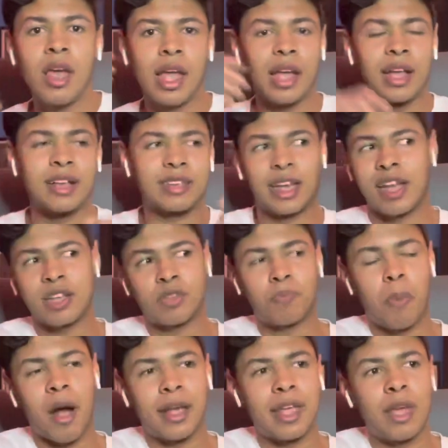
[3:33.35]
because I guess
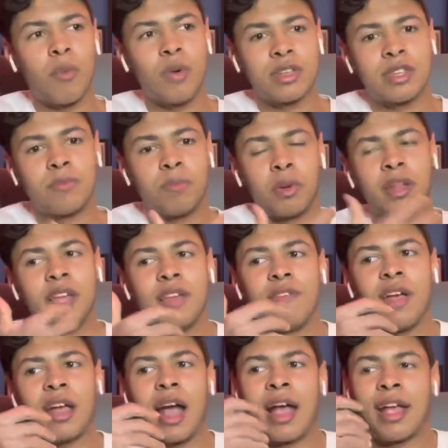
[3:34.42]
Bucky wasn't
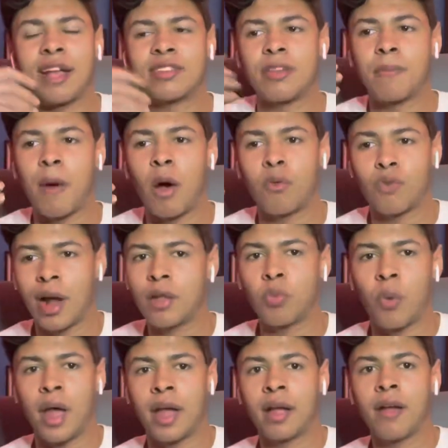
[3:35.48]
believing, I guess, about Red
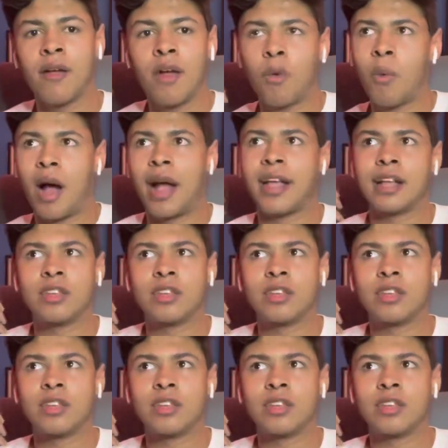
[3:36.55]
Wing, what Red